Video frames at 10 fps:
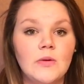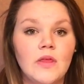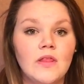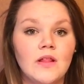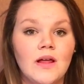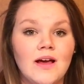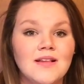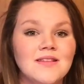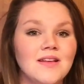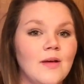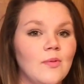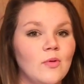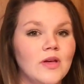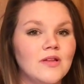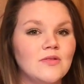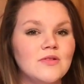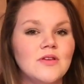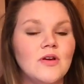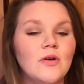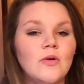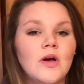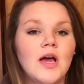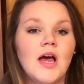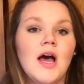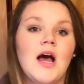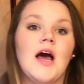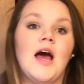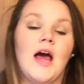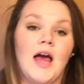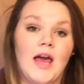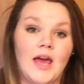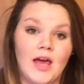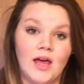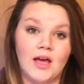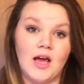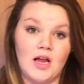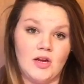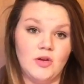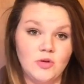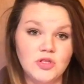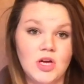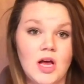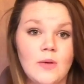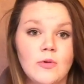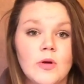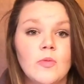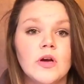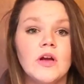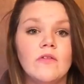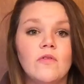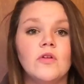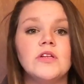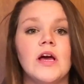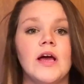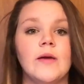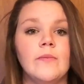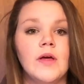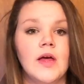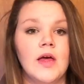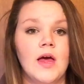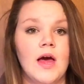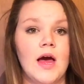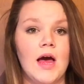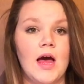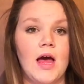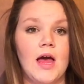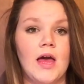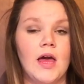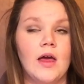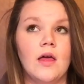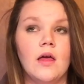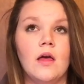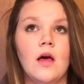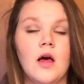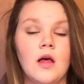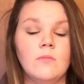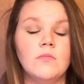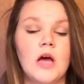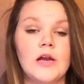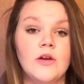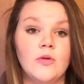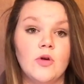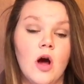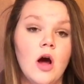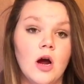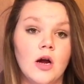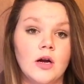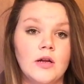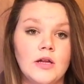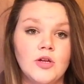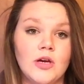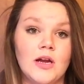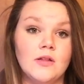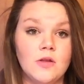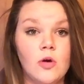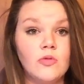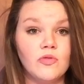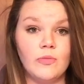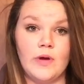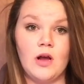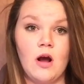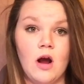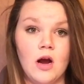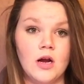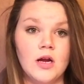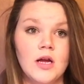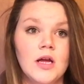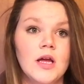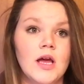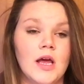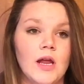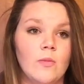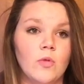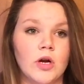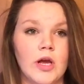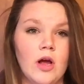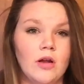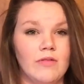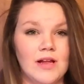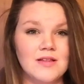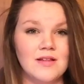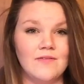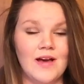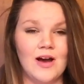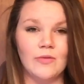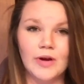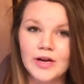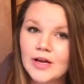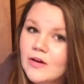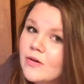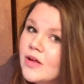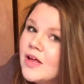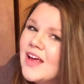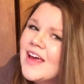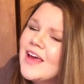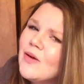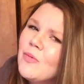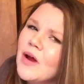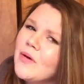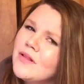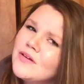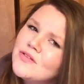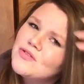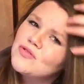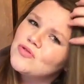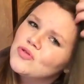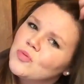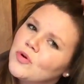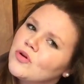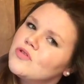within the last couple weeks or so, I got a new job where I'm working full-time. I got a new car. I took out a loan for my car and I'm working all of that stuff out right now. And why do I look super